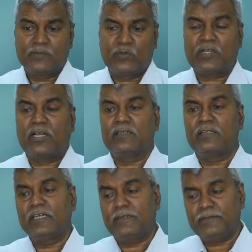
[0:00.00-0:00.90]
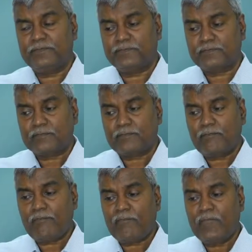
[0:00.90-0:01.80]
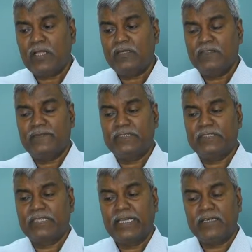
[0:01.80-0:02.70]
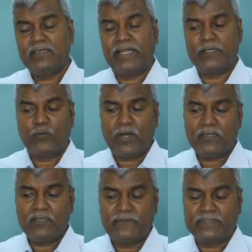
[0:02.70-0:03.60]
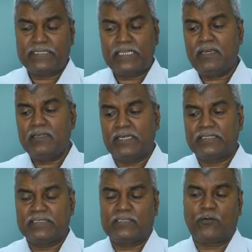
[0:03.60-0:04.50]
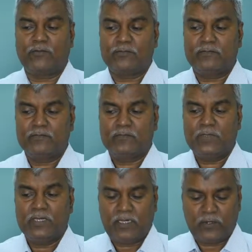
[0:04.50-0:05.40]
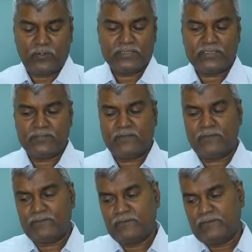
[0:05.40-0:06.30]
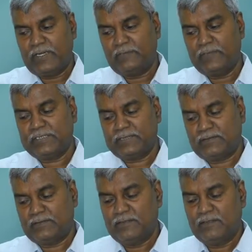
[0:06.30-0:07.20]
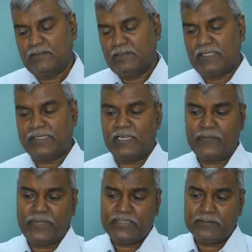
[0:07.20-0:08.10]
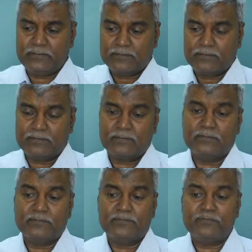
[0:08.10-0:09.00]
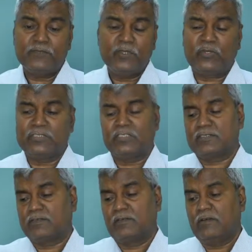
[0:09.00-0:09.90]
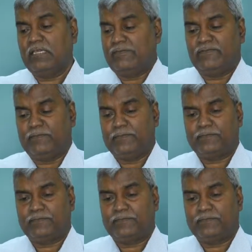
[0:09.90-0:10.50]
Okay, and then if it is a head, write 1, if it is a tail, write 0. And once you have fill up this entire page, you can just leave.